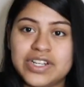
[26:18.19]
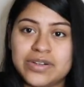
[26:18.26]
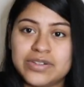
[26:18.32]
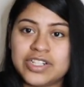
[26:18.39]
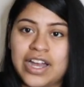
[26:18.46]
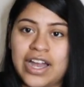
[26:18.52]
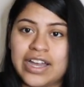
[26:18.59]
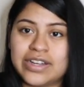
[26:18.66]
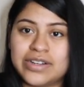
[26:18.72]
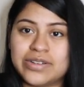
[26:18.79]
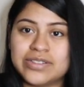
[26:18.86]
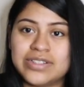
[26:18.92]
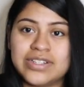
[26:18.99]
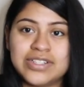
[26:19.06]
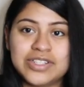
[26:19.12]
your
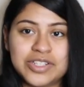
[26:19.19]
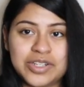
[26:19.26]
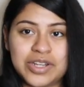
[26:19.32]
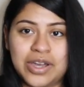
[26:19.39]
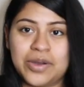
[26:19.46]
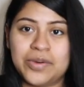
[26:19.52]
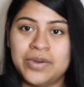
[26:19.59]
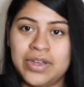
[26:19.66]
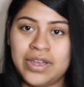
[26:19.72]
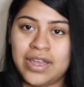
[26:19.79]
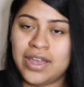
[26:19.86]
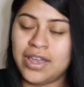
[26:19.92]
child, you know,